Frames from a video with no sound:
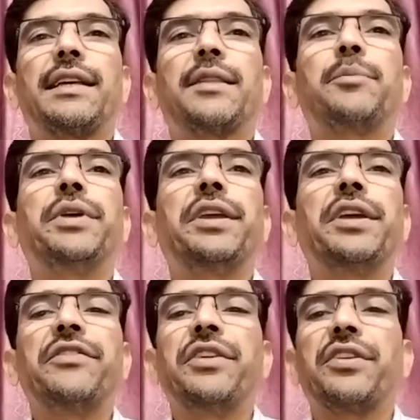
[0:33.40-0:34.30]
the
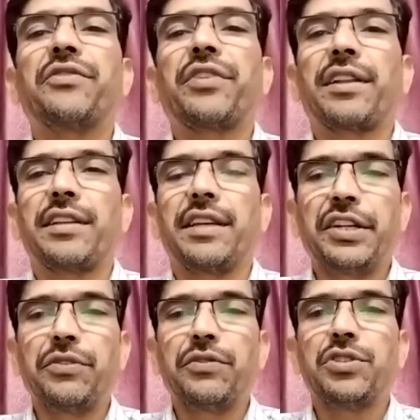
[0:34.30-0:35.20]
behavior of an
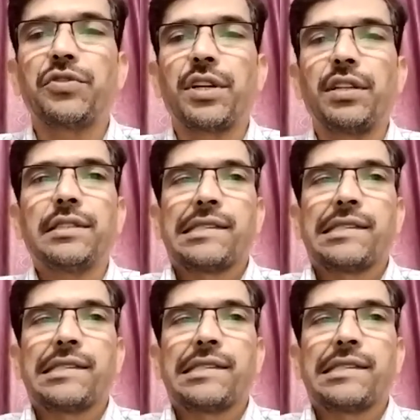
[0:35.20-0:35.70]
individual,